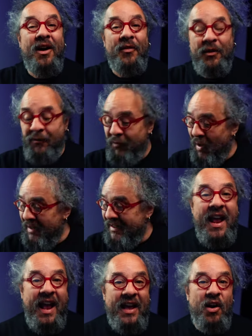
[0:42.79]
on the front
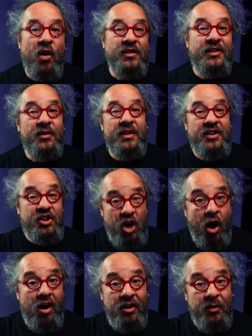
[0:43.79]
and also the
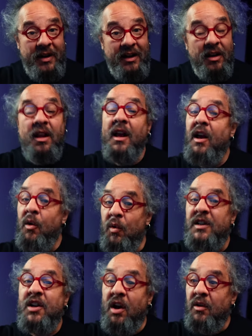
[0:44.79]
jog wheel,
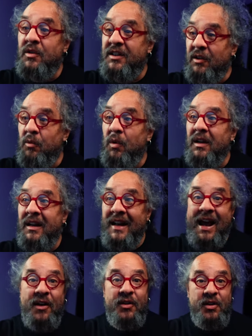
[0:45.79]
which also will
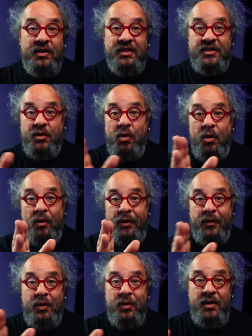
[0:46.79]
allow you to scroll
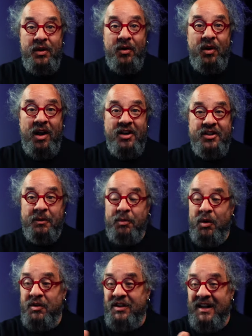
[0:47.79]
through your Logic
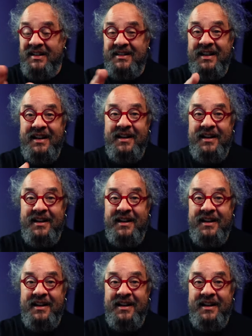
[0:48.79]
project.